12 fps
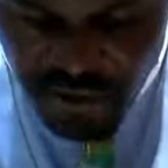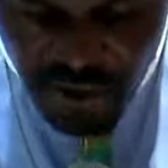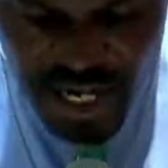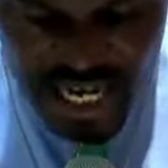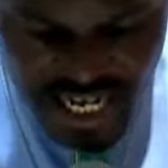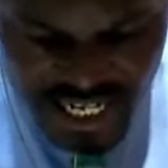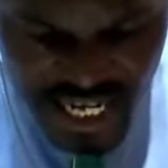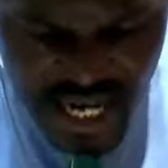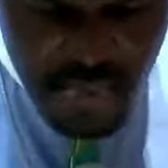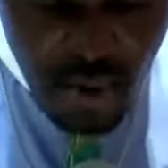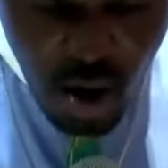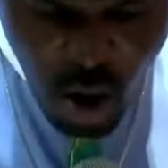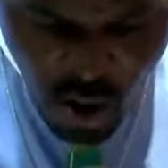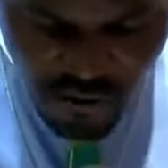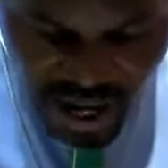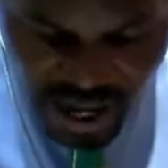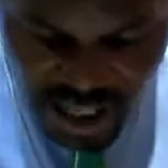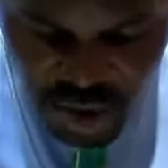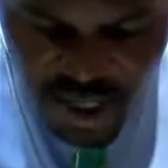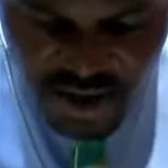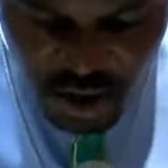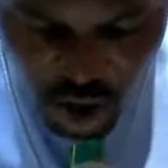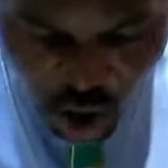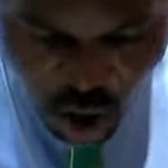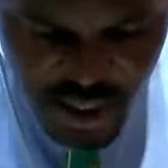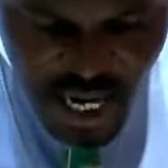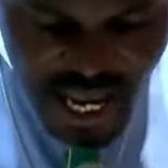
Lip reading: for in him, actually, God,